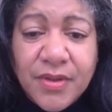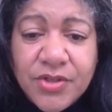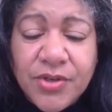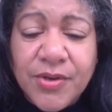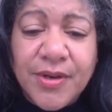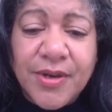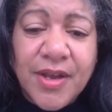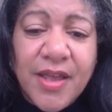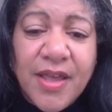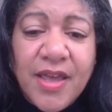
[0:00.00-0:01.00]
Sure.
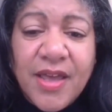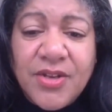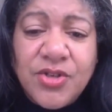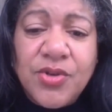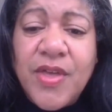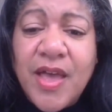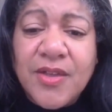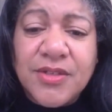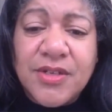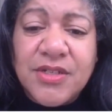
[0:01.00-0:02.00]
In
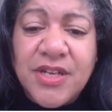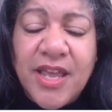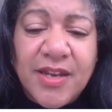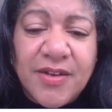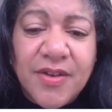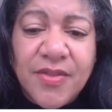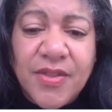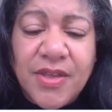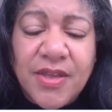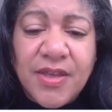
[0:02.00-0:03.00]
2010,
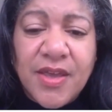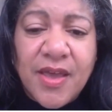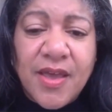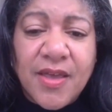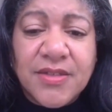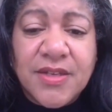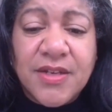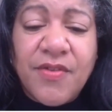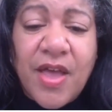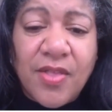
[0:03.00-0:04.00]
the
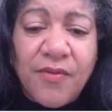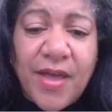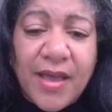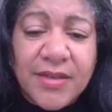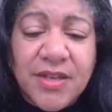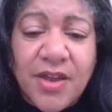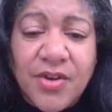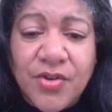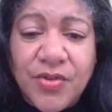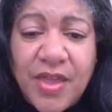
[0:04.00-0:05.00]
city of Halifax,
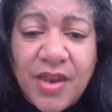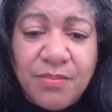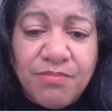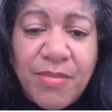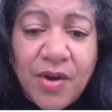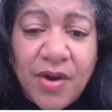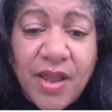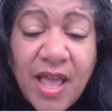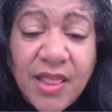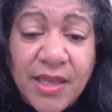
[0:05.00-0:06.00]
under then Mayor
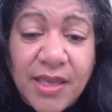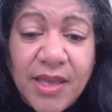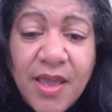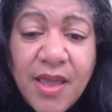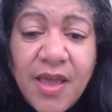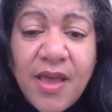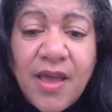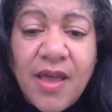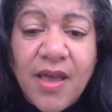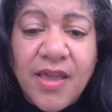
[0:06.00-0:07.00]
Kelly,
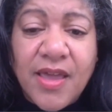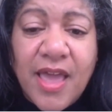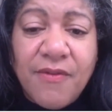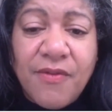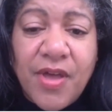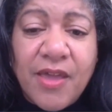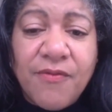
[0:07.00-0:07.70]
gave